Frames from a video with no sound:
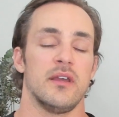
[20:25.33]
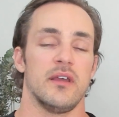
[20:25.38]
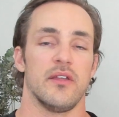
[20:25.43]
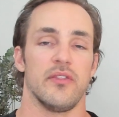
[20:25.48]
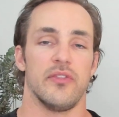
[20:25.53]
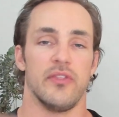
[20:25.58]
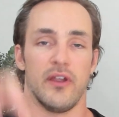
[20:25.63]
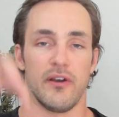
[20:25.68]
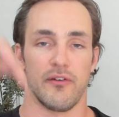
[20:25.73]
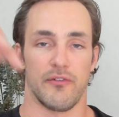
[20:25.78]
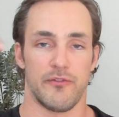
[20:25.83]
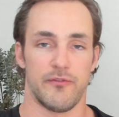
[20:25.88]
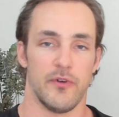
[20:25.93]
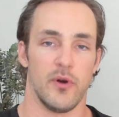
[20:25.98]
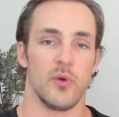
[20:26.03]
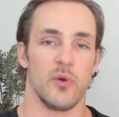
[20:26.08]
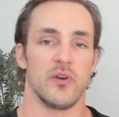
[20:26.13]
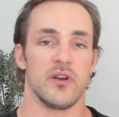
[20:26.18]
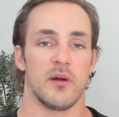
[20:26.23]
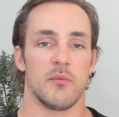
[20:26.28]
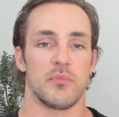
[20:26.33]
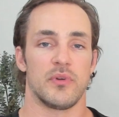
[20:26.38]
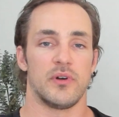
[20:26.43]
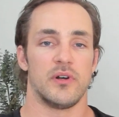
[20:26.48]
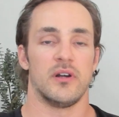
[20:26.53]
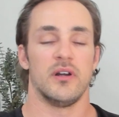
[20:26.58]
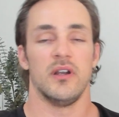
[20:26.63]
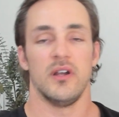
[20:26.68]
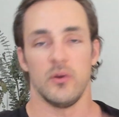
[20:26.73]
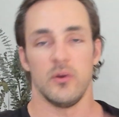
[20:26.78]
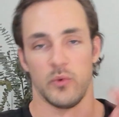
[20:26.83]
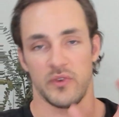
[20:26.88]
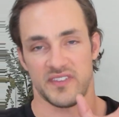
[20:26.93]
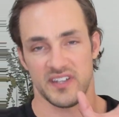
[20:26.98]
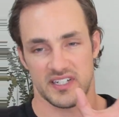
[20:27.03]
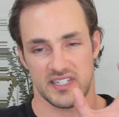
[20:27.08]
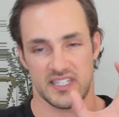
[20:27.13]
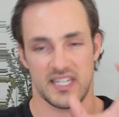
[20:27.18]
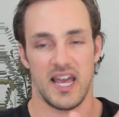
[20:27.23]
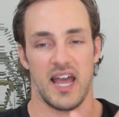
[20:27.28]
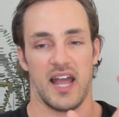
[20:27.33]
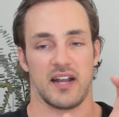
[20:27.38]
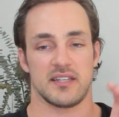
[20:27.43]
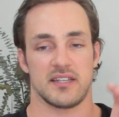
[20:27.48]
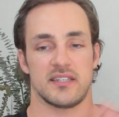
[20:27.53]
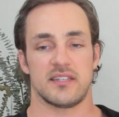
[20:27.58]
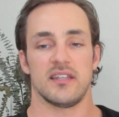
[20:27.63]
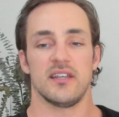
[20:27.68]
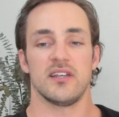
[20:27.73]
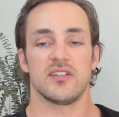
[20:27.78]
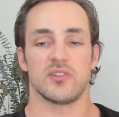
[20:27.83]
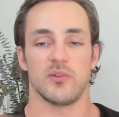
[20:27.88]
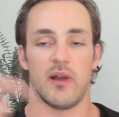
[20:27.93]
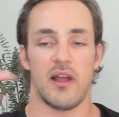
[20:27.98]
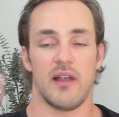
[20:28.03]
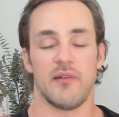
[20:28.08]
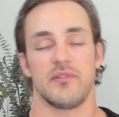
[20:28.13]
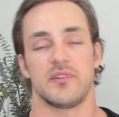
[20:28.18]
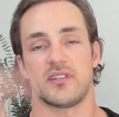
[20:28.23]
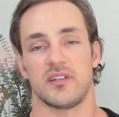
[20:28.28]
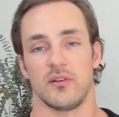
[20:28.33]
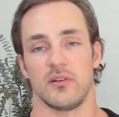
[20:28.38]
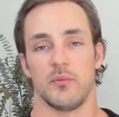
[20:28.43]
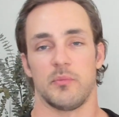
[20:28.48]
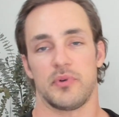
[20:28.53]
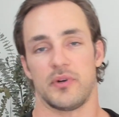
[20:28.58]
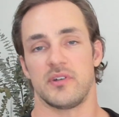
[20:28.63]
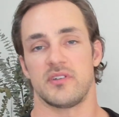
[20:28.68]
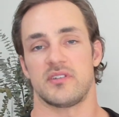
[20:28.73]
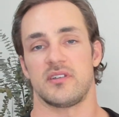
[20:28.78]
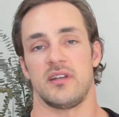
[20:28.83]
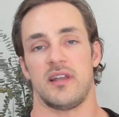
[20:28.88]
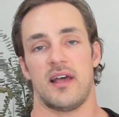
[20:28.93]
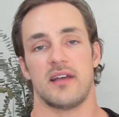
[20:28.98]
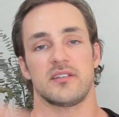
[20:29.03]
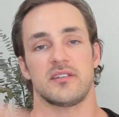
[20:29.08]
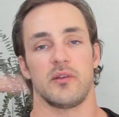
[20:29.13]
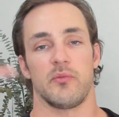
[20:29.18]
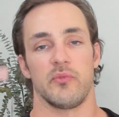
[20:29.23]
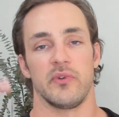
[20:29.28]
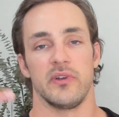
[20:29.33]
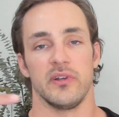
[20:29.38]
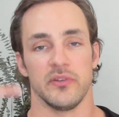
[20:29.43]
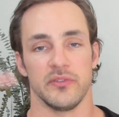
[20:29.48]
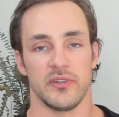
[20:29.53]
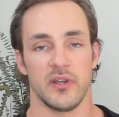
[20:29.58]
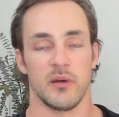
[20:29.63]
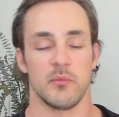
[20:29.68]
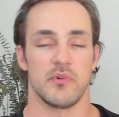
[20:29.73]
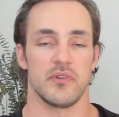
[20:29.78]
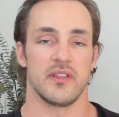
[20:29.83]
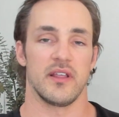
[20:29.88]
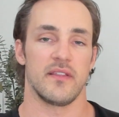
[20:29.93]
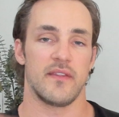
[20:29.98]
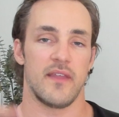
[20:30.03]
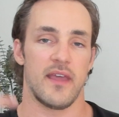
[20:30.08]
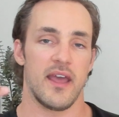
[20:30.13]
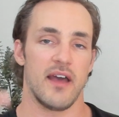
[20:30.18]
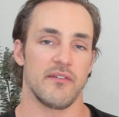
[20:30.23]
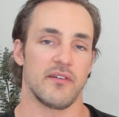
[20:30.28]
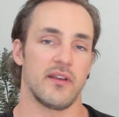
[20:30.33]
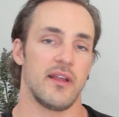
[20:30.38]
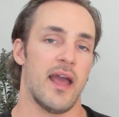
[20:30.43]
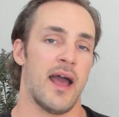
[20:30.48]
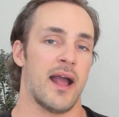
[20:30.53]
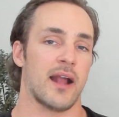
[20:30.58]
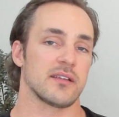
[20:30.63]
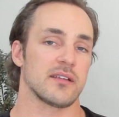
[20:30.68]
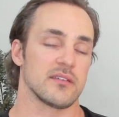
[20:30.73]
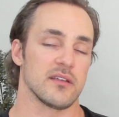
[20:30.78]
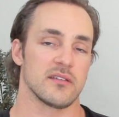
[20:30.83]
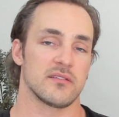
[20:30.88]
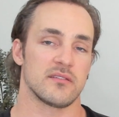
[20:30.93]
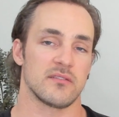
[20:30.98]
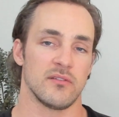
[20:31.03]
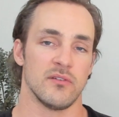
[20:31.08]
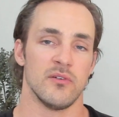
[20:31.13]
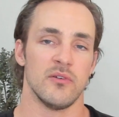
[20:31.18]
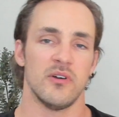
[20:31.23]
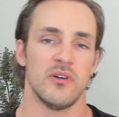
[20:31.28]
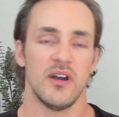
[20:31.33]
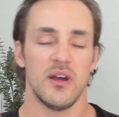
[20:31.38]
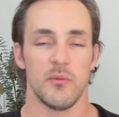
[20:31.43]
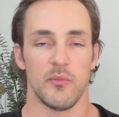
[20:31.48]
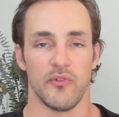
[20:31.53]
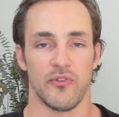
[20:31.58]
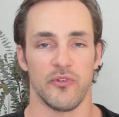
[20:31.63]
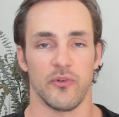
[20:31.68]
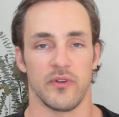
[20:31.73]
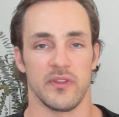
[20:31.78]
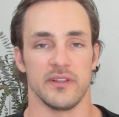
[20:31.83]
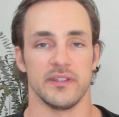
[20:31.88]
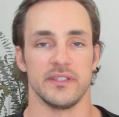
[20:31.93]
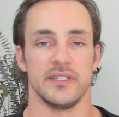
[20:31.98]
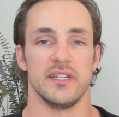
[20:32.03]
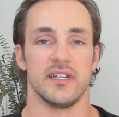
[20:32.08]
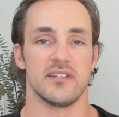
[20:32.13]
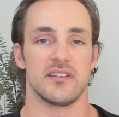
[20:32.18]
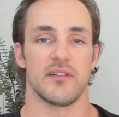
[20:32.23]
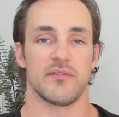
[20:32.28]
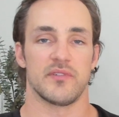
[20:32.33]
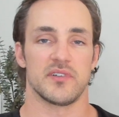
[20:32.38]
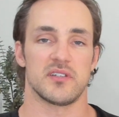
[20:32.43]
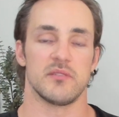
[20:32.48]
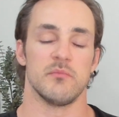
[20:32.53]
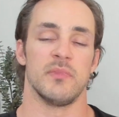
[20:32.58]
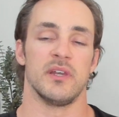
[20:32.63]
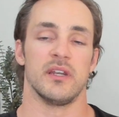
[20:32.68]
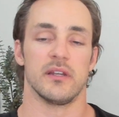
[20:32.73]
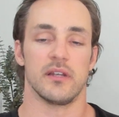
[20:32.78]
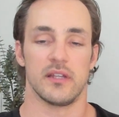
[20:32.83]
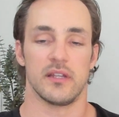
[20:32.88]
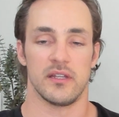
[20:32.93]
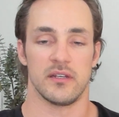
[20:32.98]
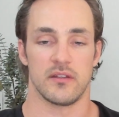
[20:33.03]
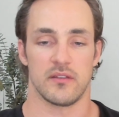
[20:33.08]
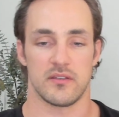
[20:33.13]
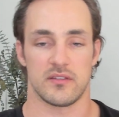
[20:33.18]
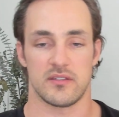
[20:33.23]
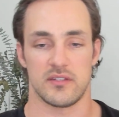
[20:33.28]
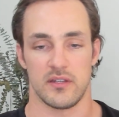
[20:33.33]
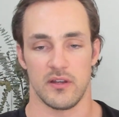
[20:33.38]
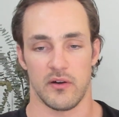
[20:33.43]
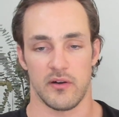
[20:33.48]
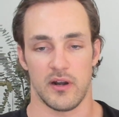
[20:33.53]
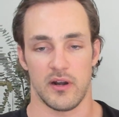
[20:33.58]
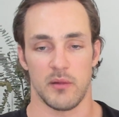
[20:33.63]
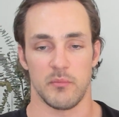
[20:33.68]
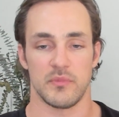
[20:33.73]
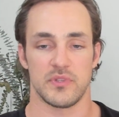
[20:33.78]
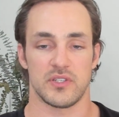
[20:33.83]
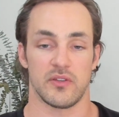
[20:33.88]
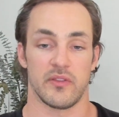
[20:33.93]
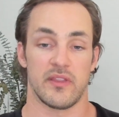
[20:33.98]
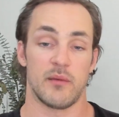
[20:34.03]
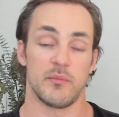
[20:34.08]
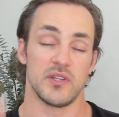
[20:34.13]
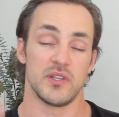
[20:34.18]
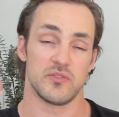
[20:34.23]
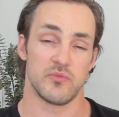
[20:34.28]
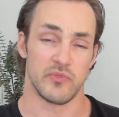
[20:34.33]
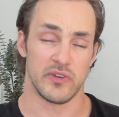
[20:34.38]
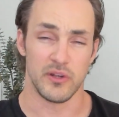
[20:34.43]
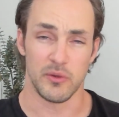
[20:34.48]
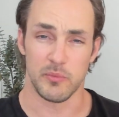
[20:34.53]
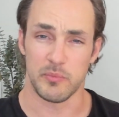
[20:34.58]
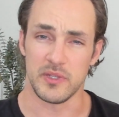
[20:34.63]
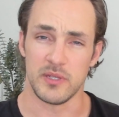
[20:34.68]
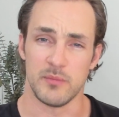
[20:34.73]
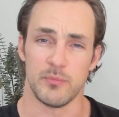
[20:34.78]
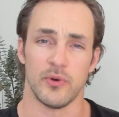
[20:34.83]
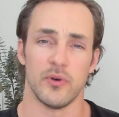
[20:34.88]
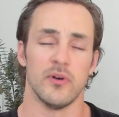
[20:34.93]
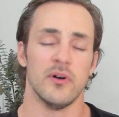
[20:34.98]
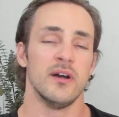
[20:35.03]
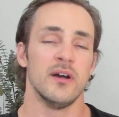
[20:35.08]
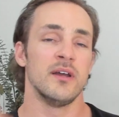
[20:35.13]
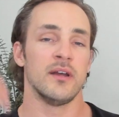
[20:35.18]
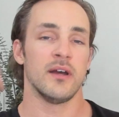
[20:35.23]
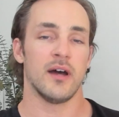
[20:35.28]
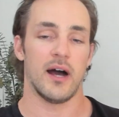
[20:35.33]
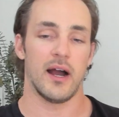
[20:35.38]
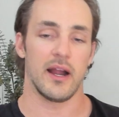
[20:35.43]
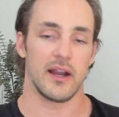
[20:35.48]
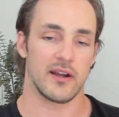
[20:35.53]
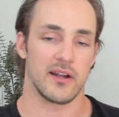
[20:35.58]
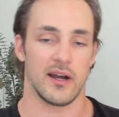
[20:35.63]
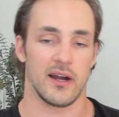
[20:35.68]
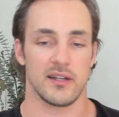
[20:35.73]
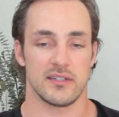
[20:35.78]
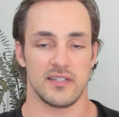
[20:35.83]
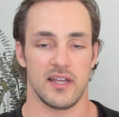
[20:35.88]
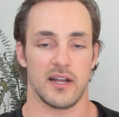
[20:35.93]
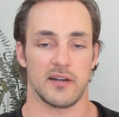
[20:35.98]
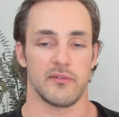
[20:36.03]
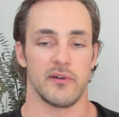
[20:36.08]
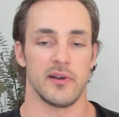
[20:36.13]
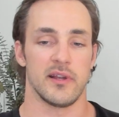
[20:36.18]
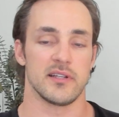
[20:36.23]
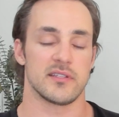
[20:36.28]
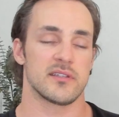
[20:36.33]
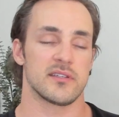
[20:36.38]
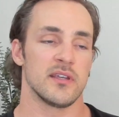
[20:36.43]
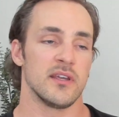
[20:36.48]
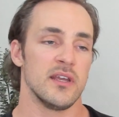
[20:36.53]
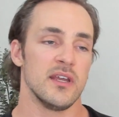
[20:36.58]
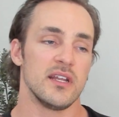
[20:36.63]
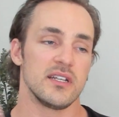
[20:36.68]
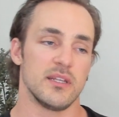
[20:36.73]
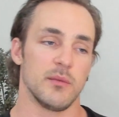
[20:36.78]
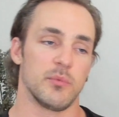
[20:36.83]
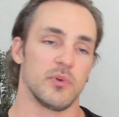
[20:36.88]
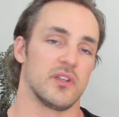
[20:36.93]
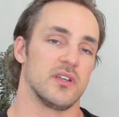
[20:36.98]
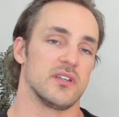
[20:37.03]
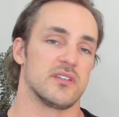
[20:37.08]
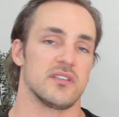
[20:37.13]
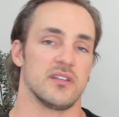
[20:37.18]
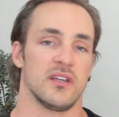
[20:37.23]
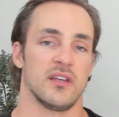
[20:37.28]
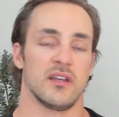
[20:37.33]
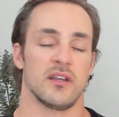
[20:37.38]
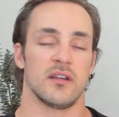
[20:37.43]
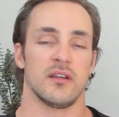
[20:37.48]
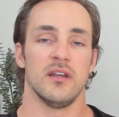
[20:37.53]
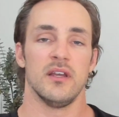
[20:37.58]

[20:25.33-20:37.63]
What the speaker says: their phone number with a text. So every single person has a real number that they have access to before the lead is ever submitted into the CRM. So that means real people, higher contact rates, typically seeing